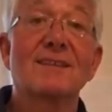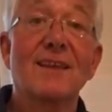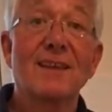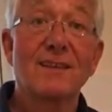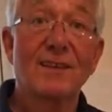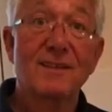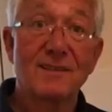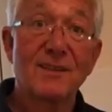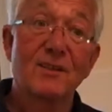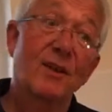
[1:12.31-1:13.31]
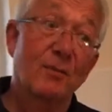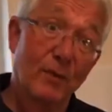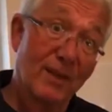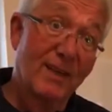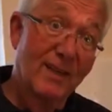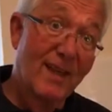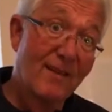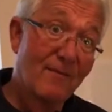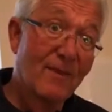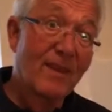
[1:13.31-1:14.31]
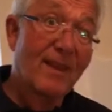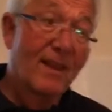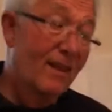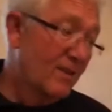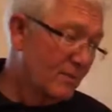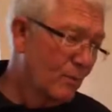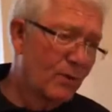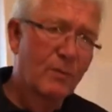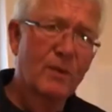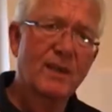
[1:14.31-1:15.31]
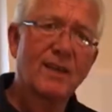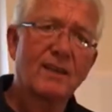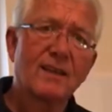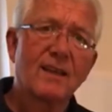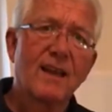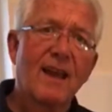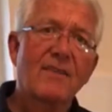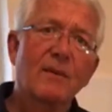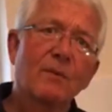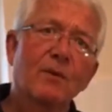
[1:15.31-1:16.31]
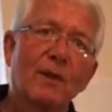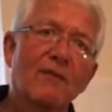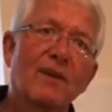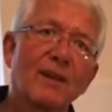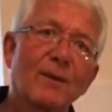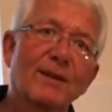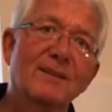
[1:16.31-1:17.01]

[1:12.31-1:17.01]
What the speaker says: take the t-shirt, put it in there. There's more than we need, and then we'll evaluate